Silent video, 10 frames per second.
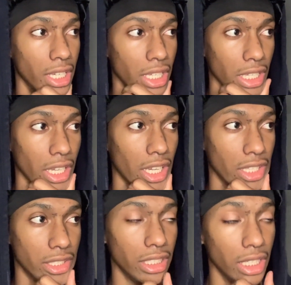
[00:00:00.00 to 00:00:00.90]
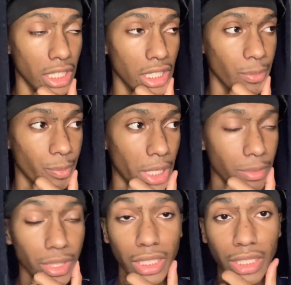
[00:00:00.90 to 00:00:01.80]
God maybe
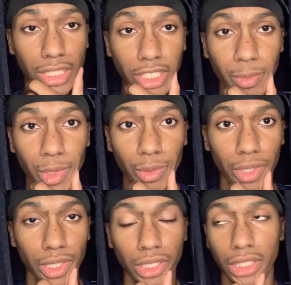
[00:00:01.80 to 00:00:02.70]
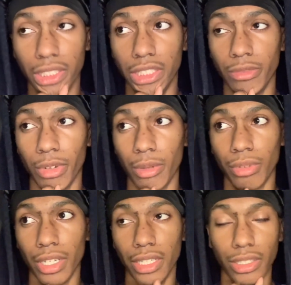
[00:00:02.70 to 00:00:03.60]
didn't hear me, or he just didn't hear my
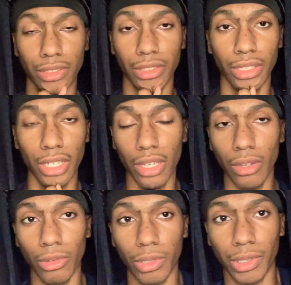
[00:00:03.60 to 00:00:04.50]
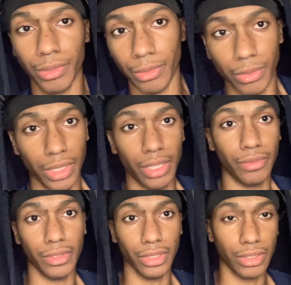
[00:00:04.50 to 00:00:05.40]
prayer, or
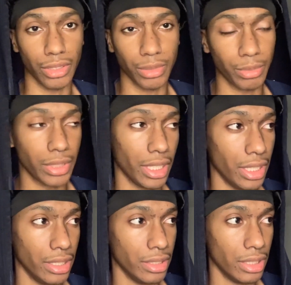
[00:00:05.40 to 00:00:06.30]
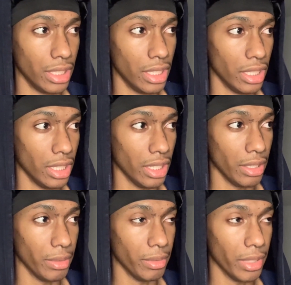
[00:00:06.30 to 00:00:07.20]
whatever, you know what I'm saying?
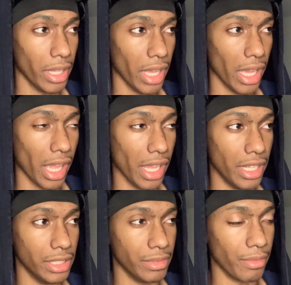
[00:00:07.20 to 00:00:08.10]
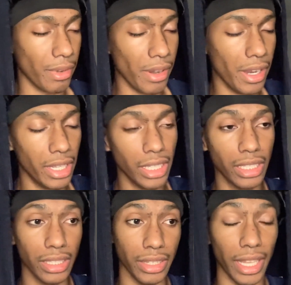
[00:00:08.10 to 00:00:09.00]
And
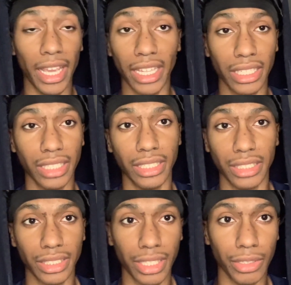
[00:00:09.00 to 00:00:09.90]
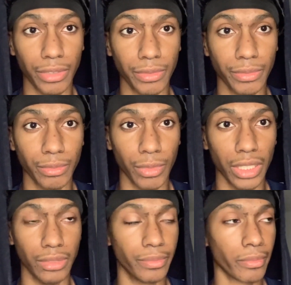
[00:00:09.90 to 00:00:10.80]
that in itself,
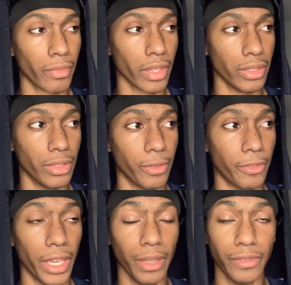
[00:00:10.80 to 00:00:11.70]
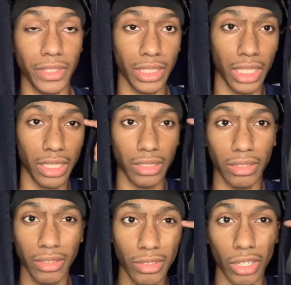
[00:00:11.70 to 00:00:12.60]
when your faith is getting,
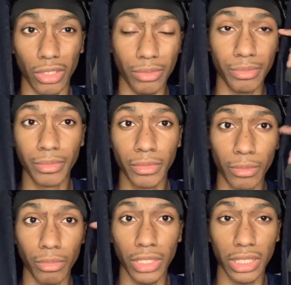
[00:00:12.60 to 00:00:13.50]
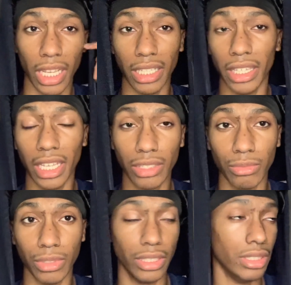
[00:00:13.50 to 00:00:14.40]
you know, pushed like that to
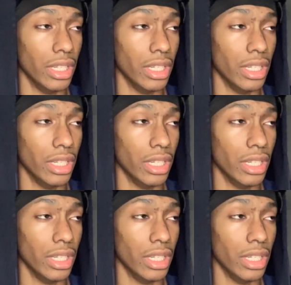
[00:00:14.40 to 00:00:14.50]
where